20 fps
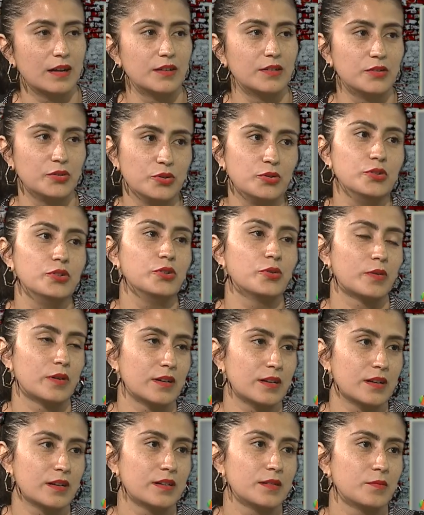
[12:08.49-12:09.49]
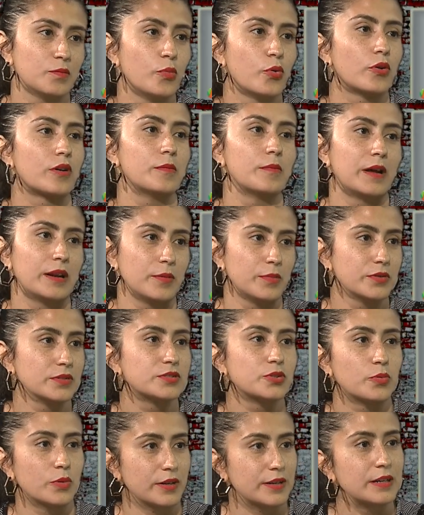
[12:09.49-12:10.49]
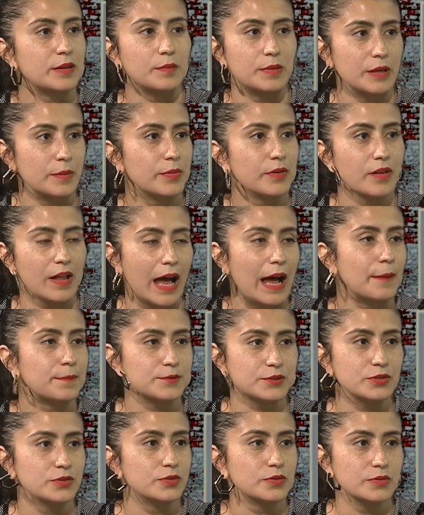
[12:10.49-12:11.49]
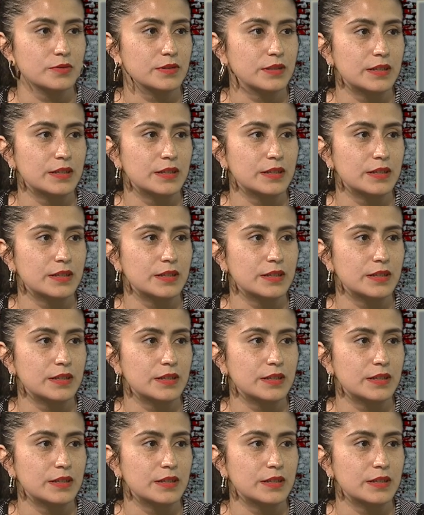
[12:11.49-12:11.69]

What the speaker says: New York more amenable to working people. Absolutely.